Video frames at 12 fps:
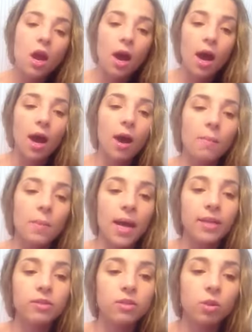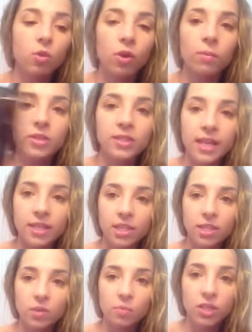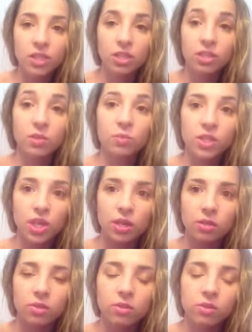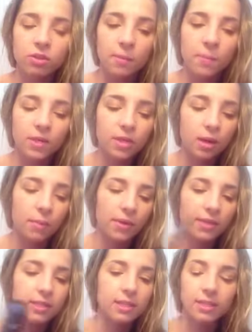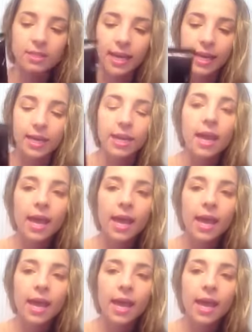I use the Laura Mercier tinted moisturizer, which I also used up. I'll talk about this in a second.